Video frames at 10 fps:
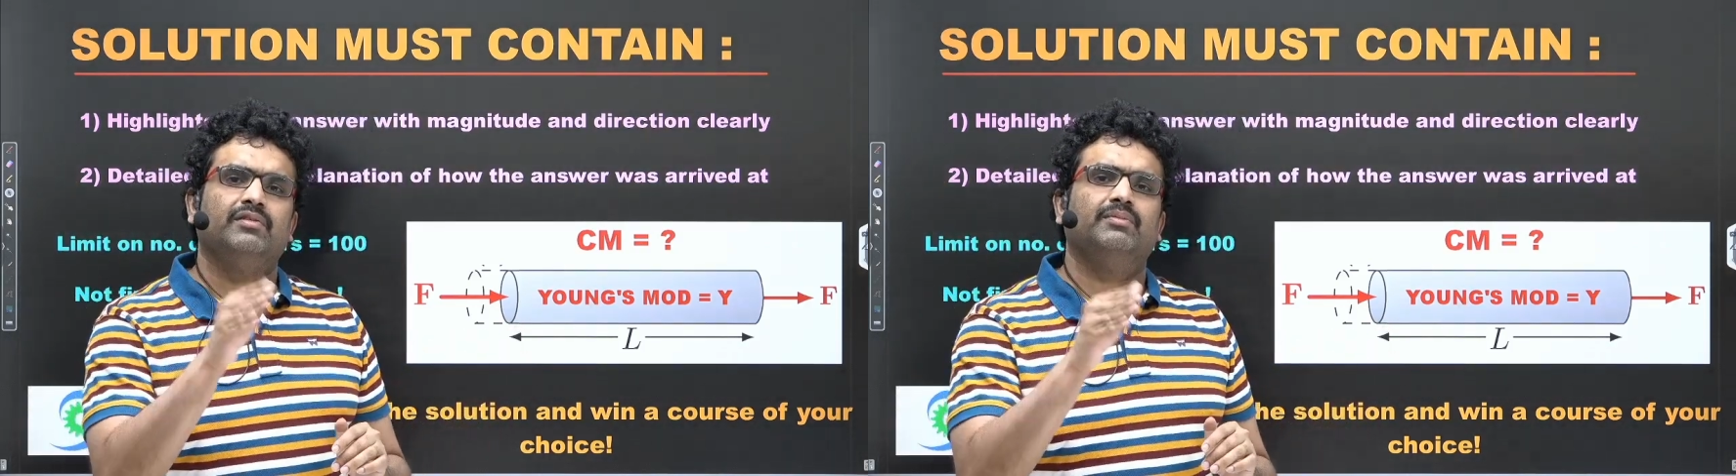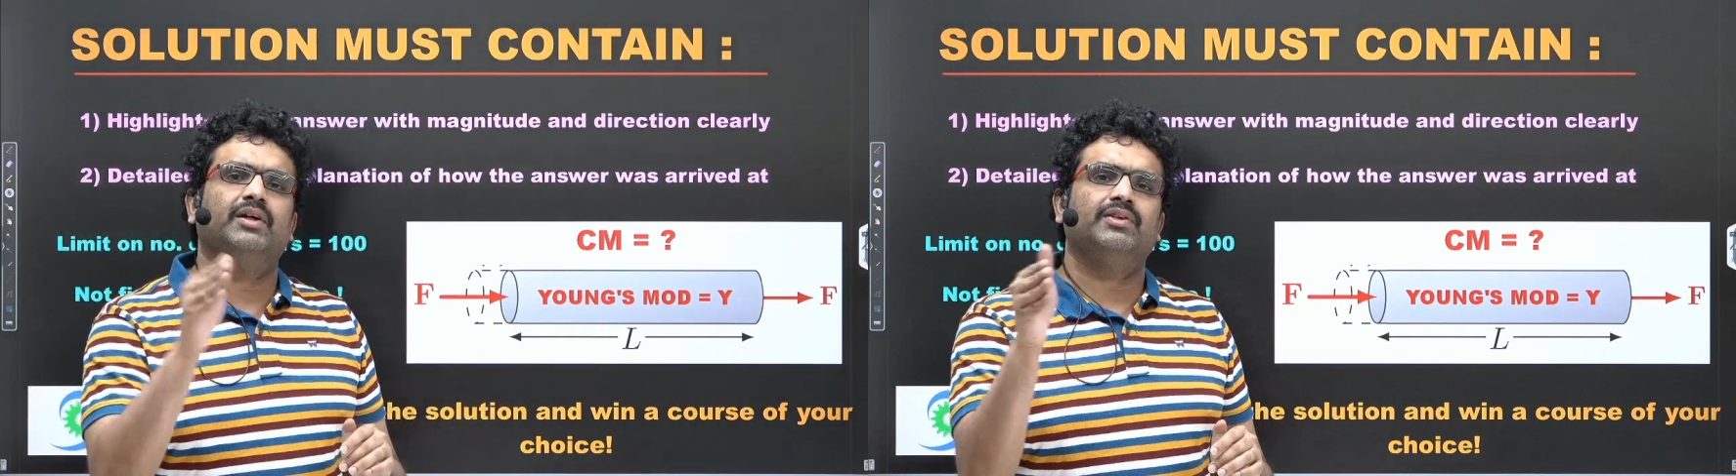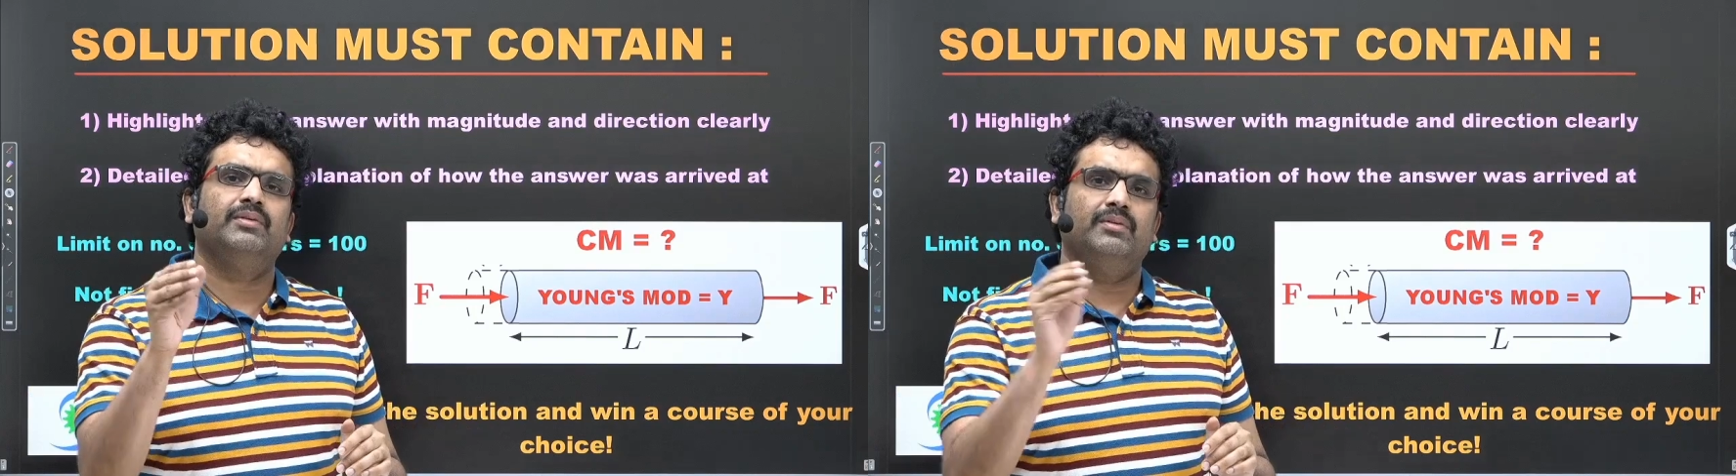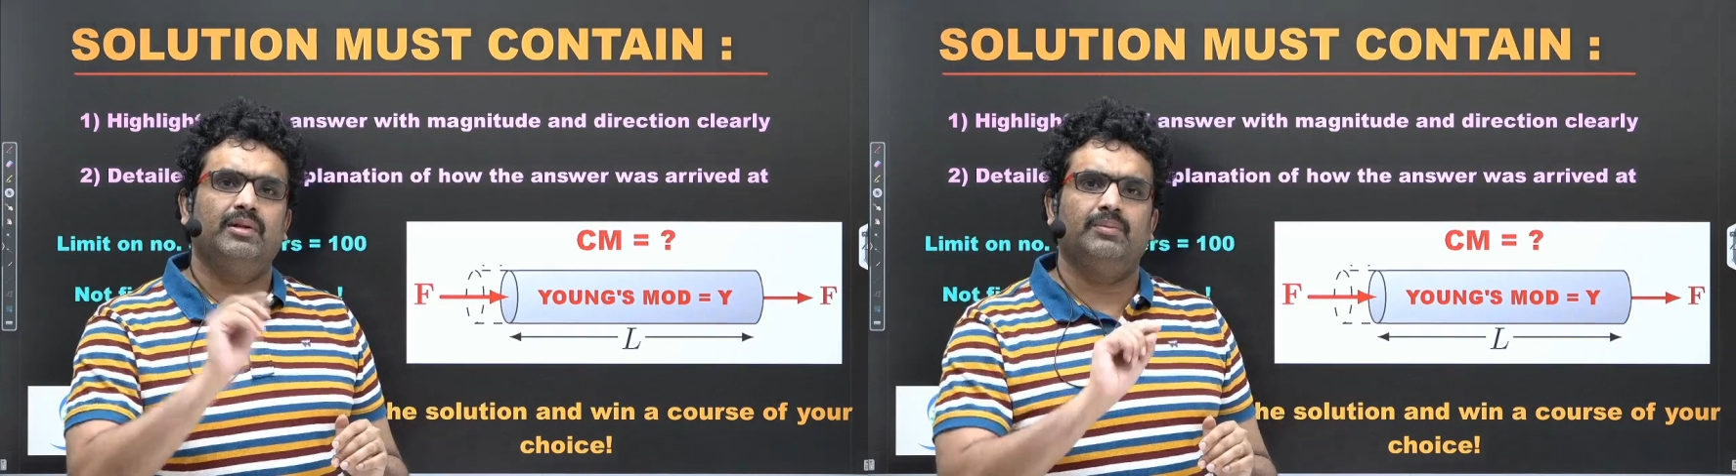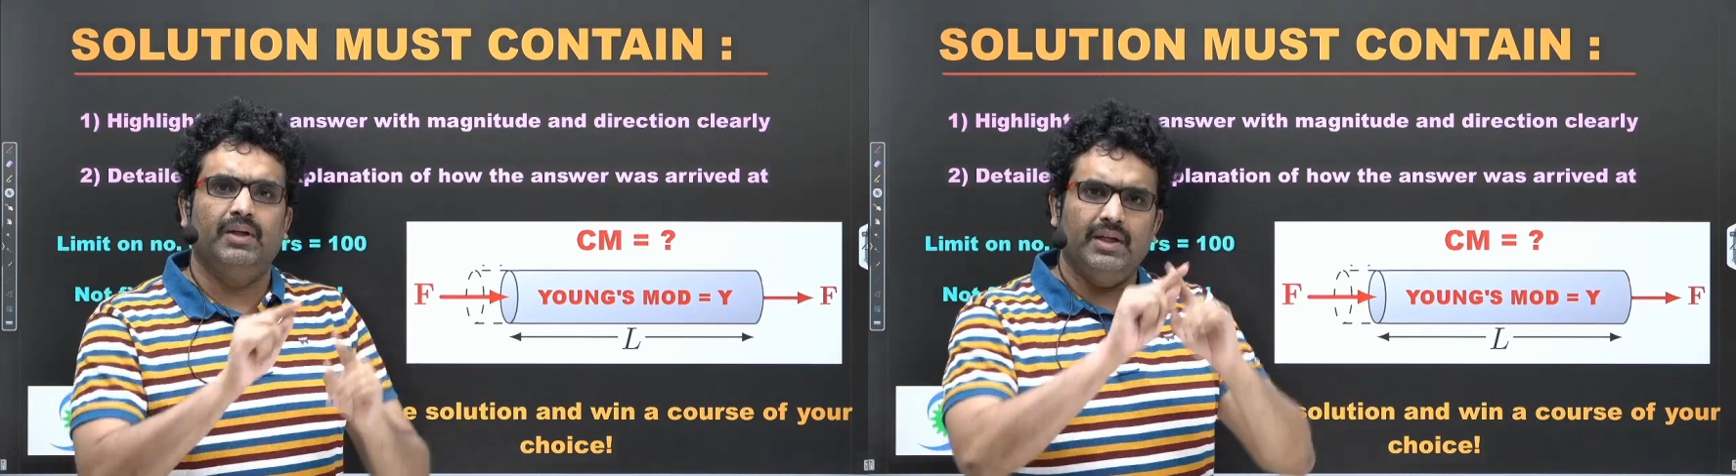of mass from the
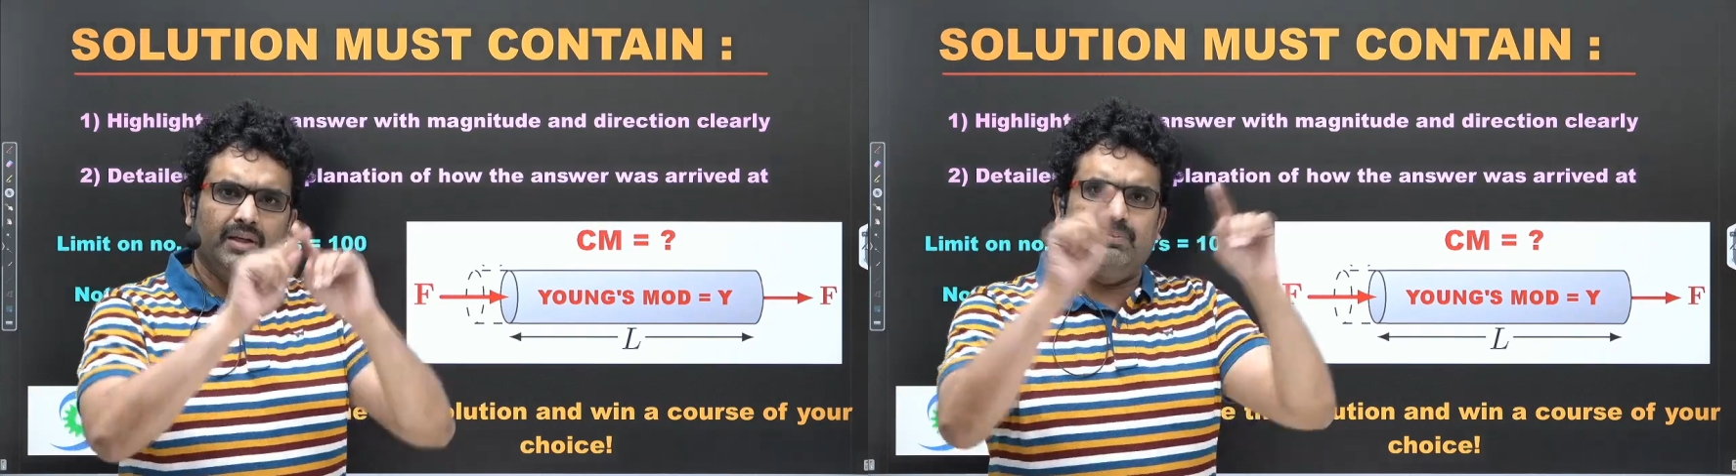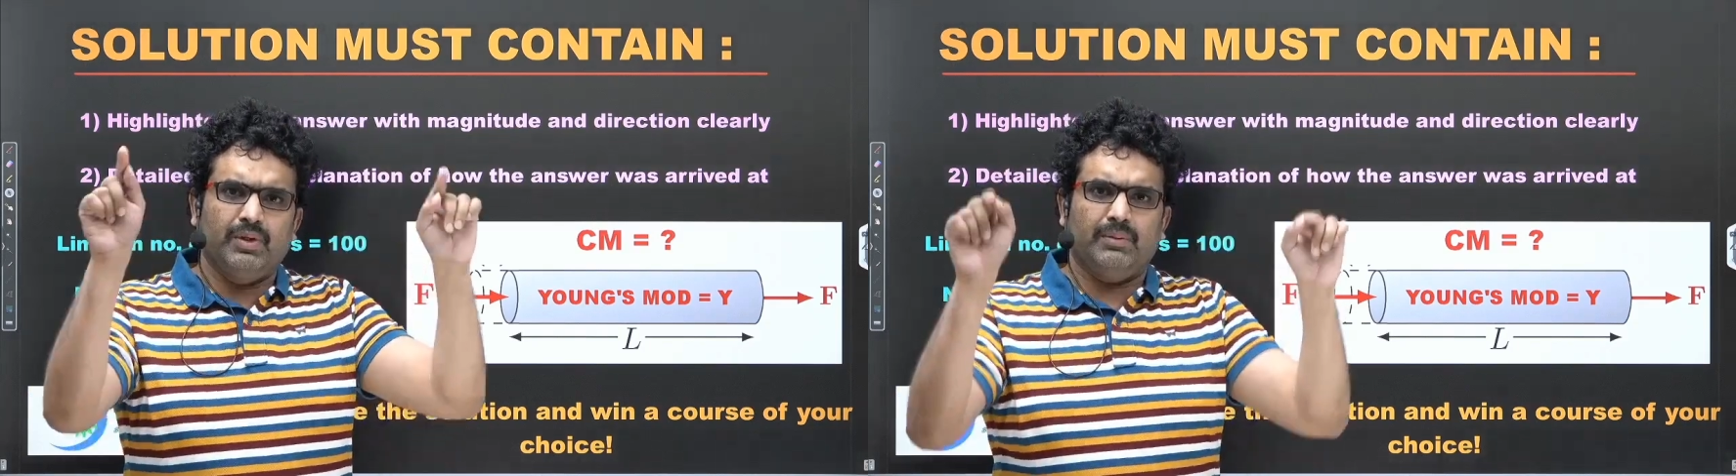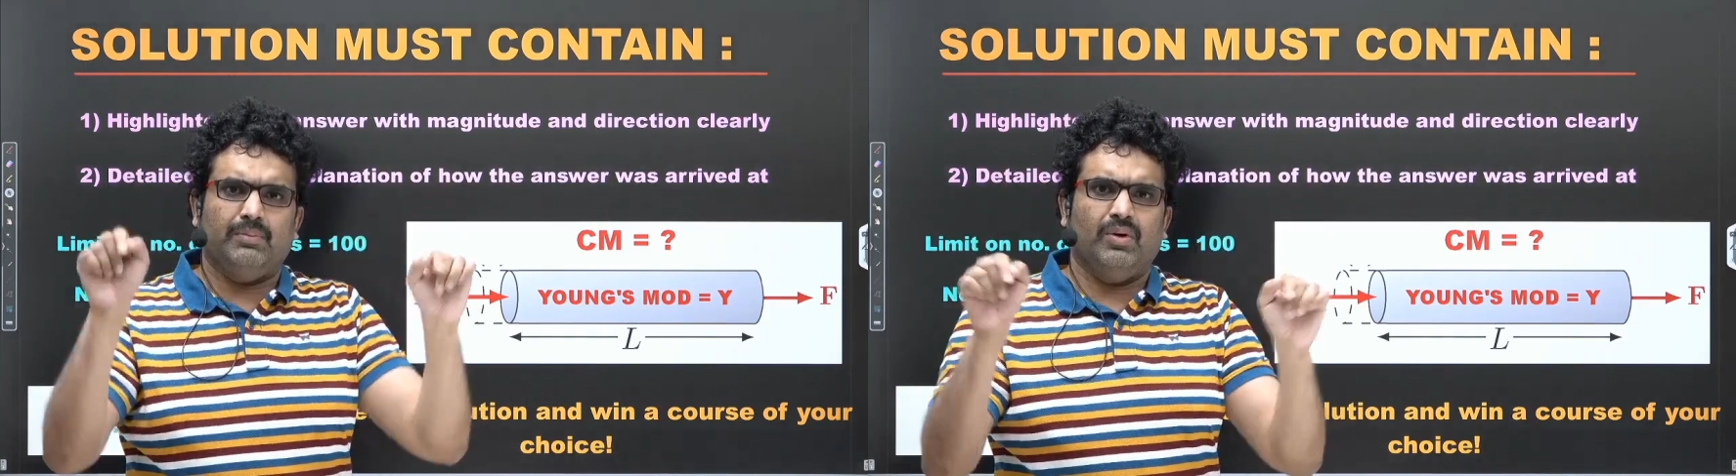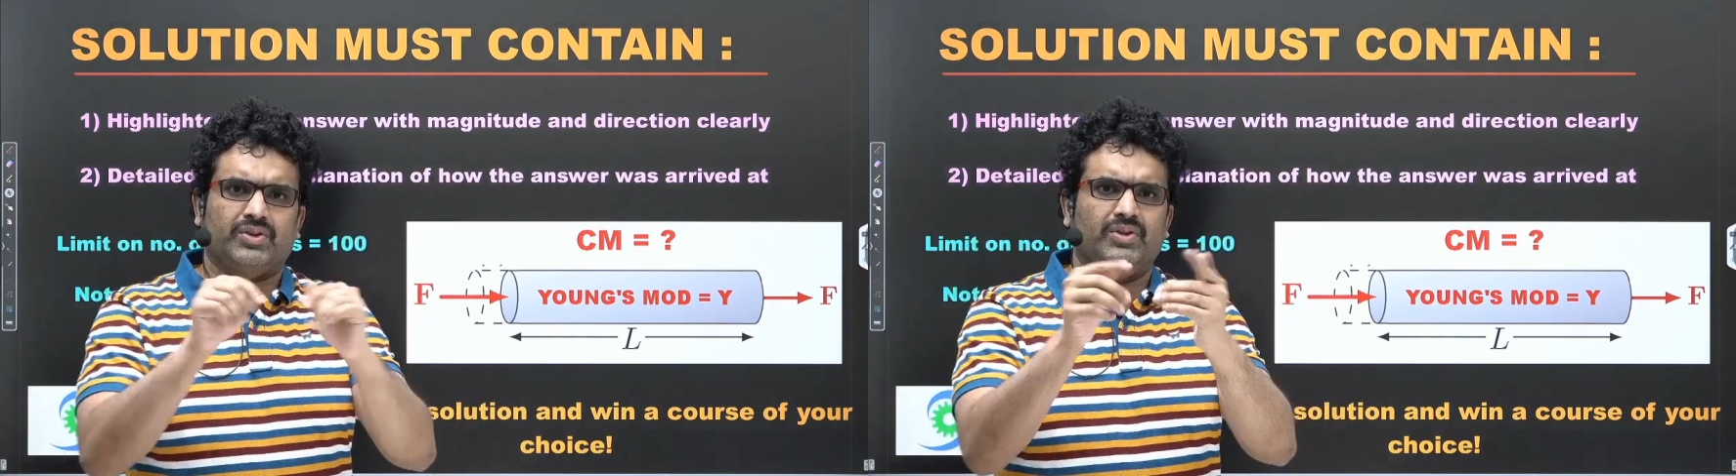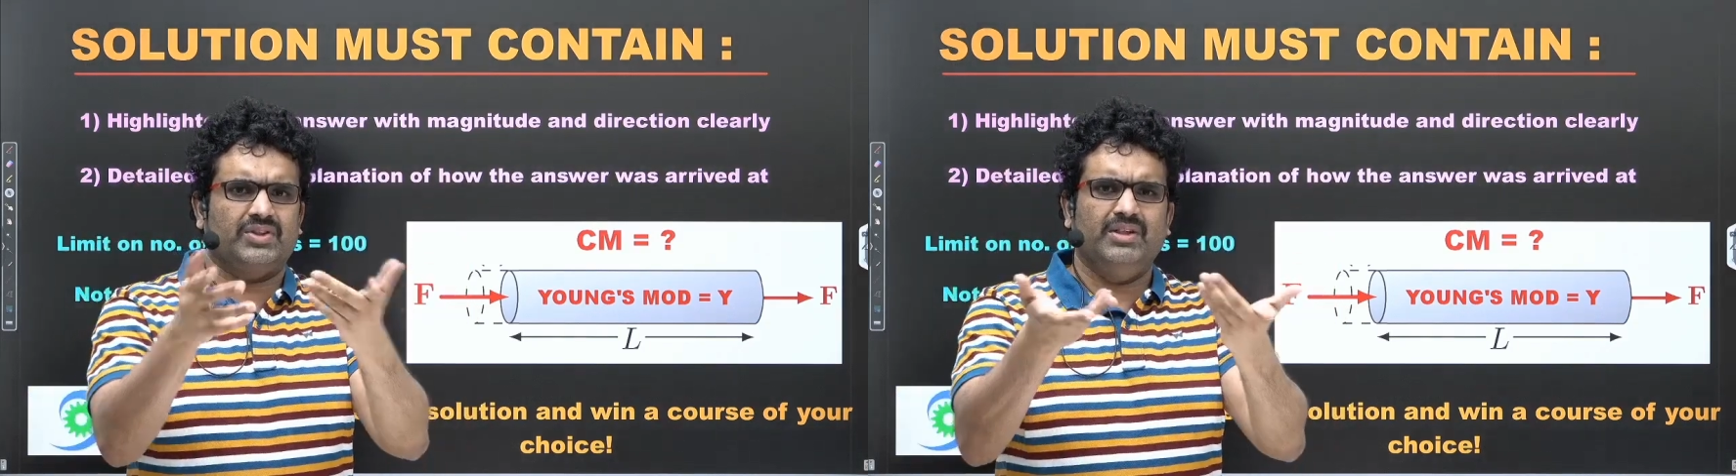midpoint and put a
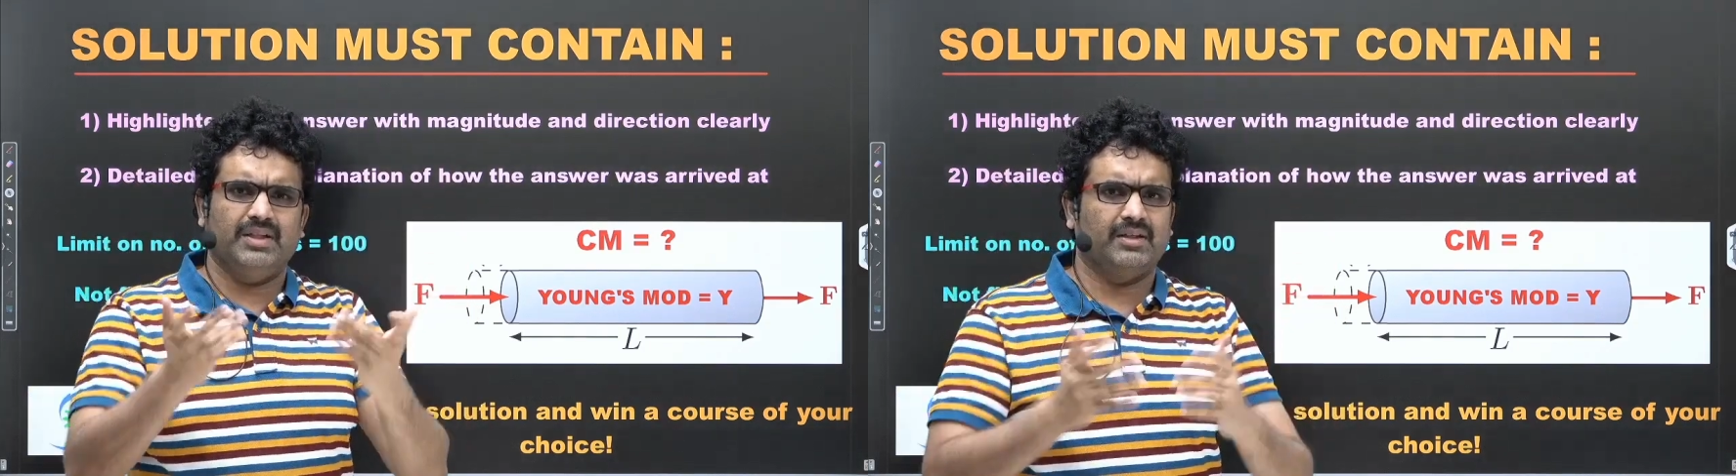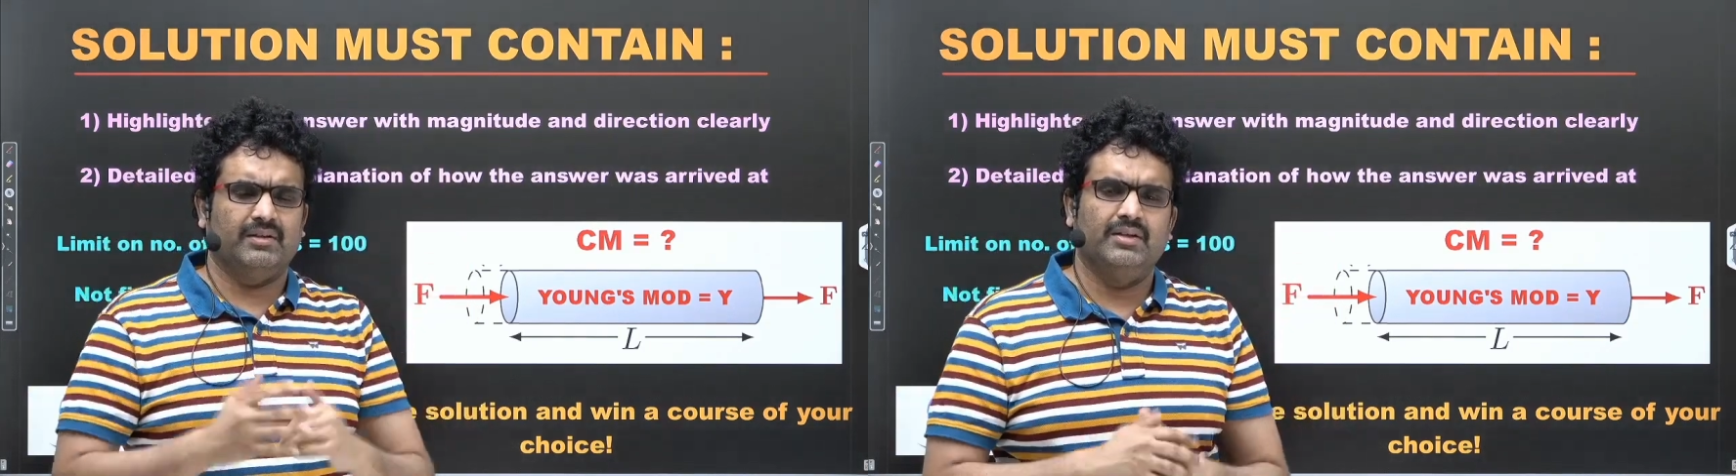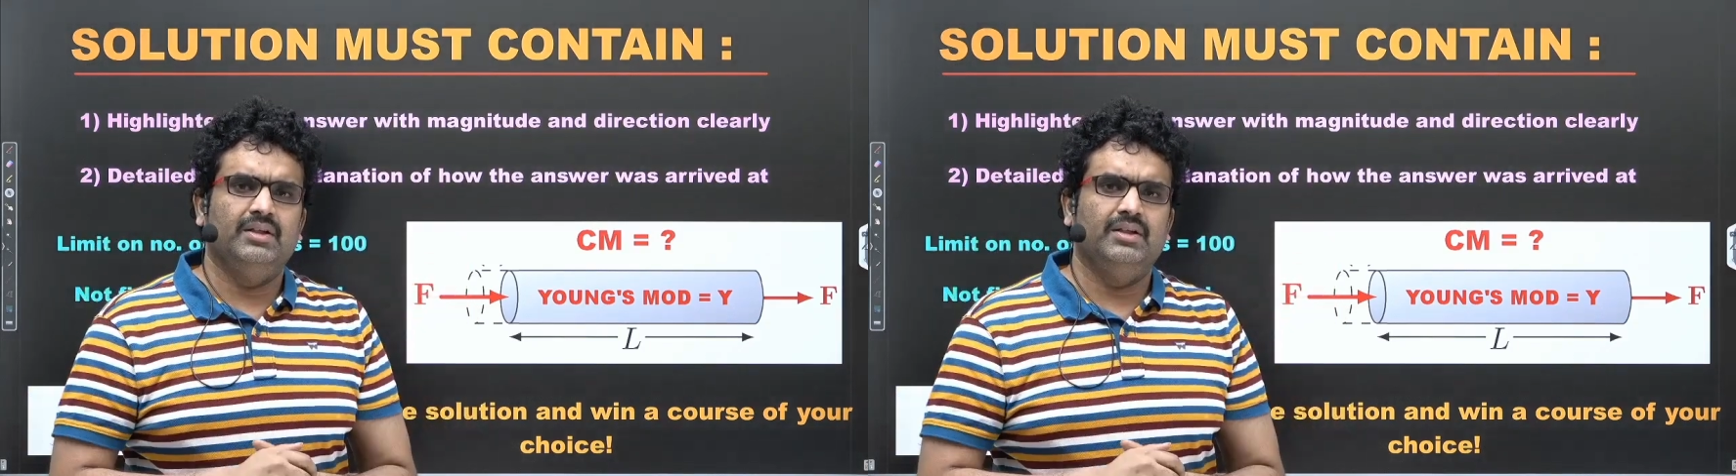box or something.